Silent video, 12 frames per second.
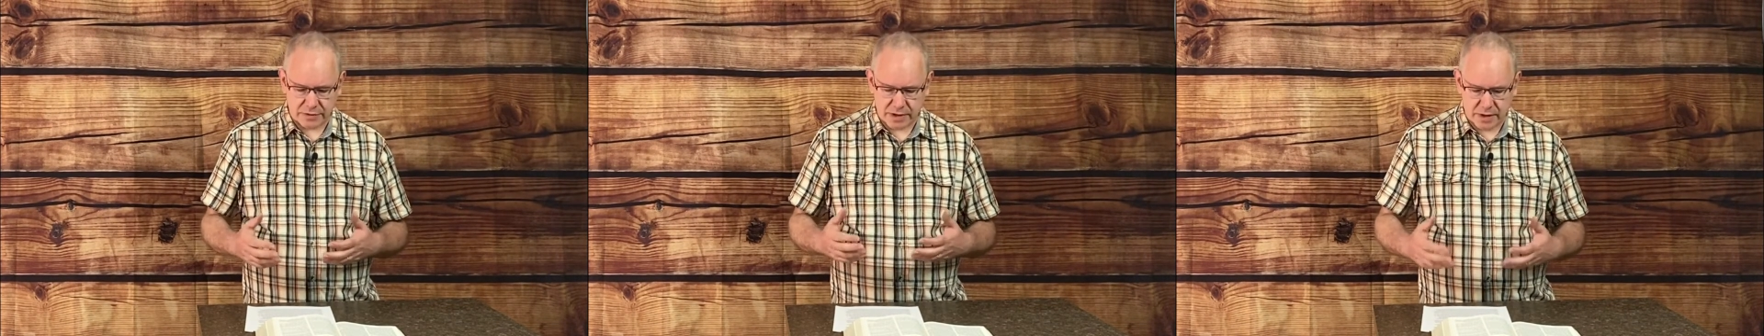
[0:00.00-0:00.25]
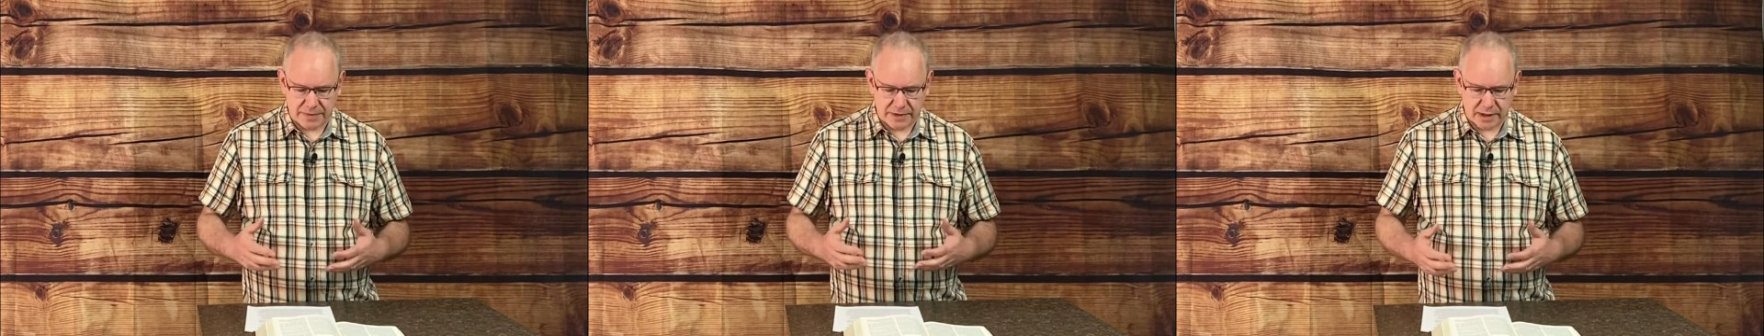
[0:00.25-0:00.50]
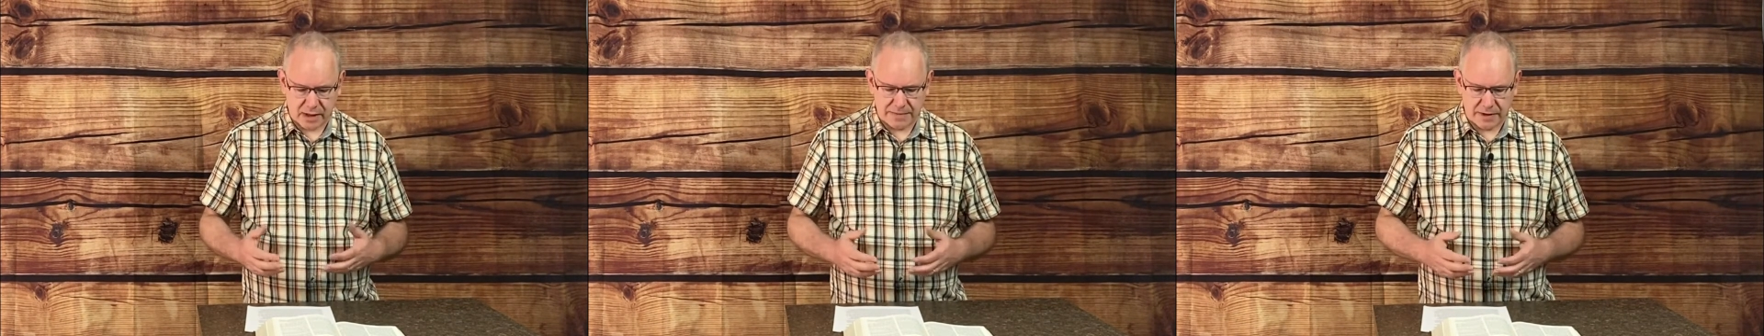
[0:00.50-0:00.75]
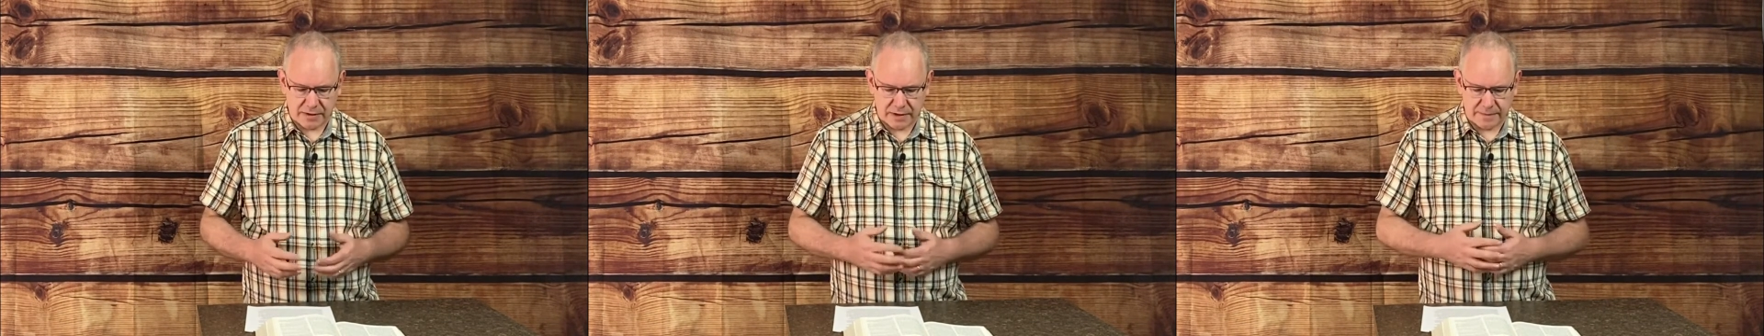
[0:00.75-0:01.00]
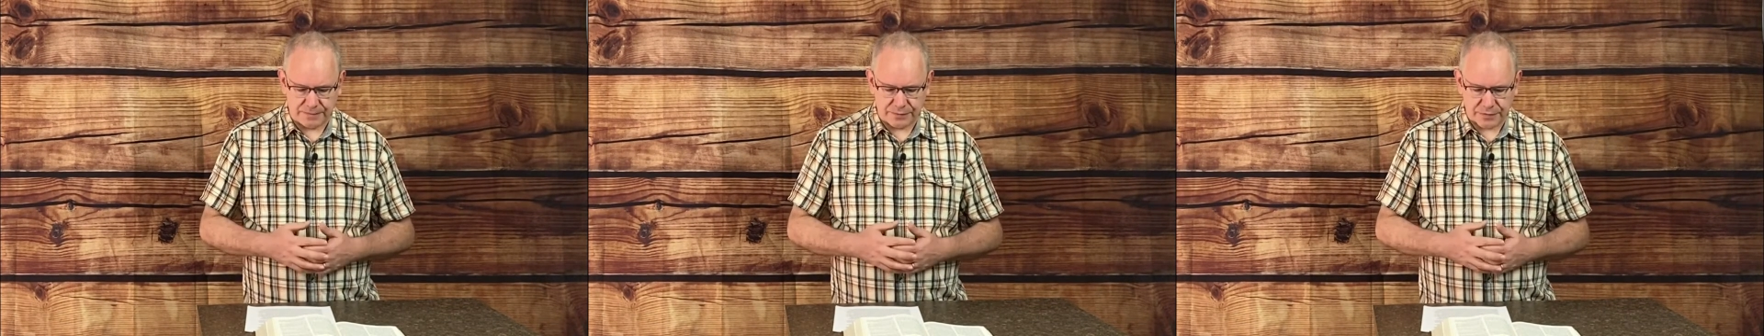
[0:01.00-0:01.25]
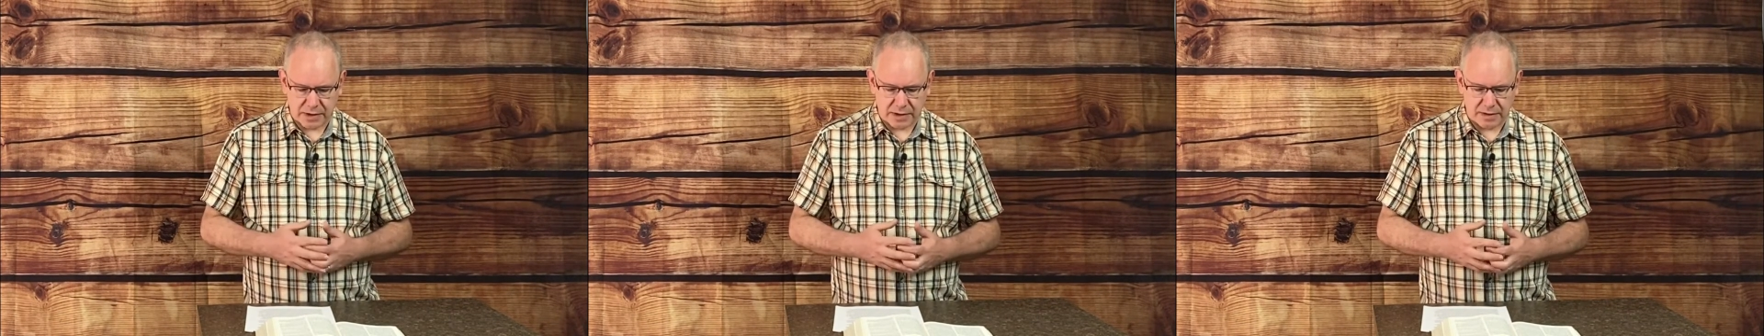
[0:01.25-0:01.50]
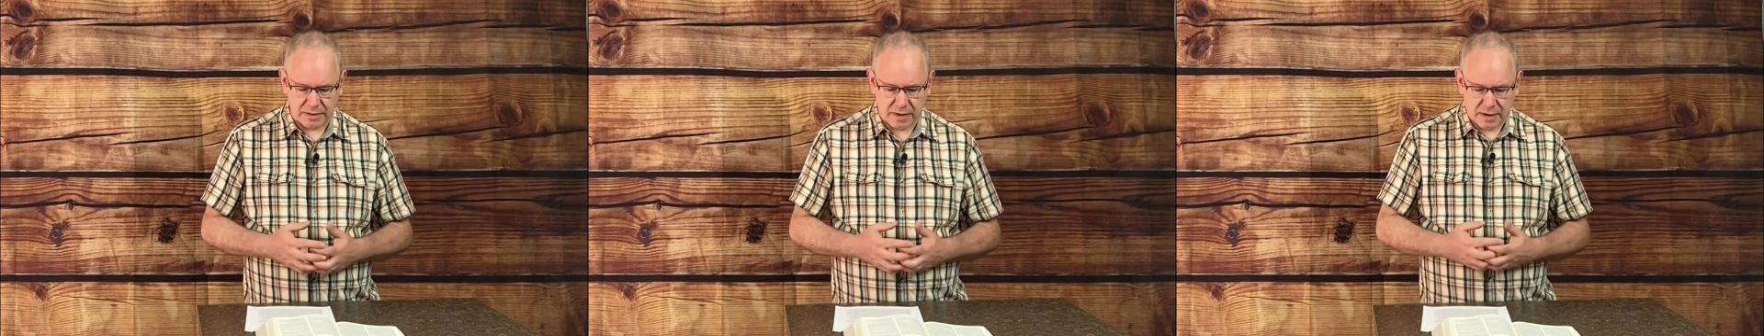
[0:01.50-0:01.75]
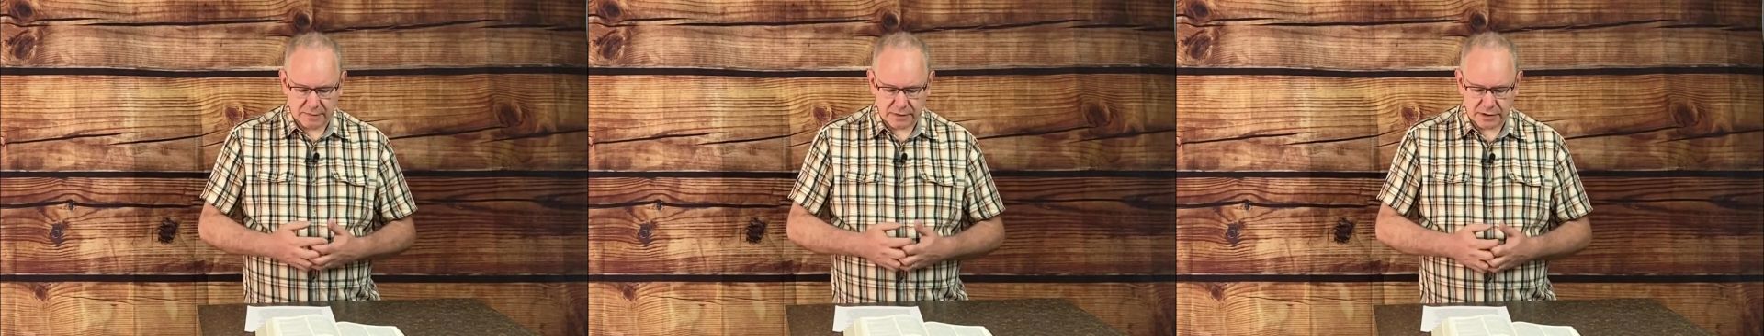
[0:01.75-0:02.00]
We're going to pick it up here in
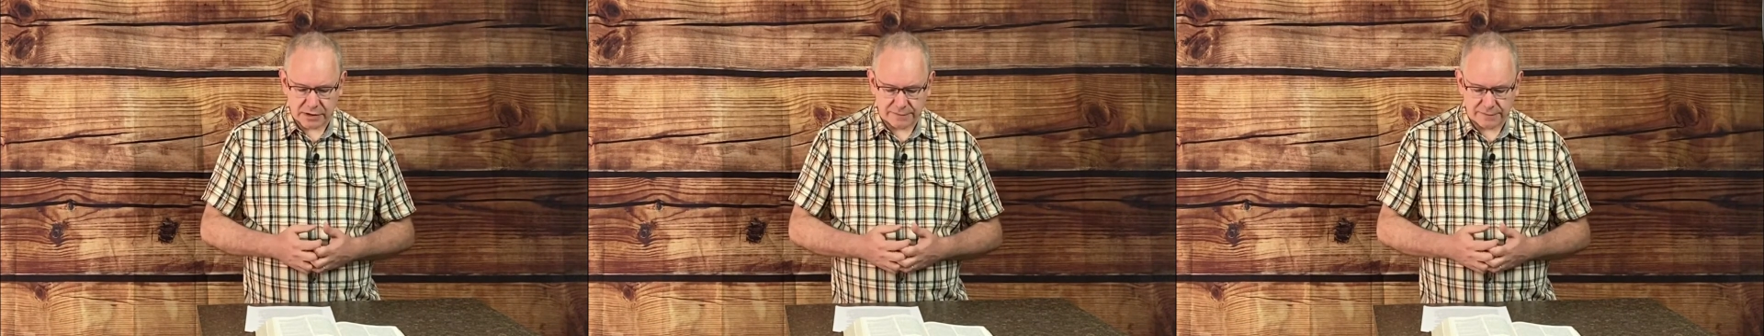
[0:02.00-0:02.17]
verse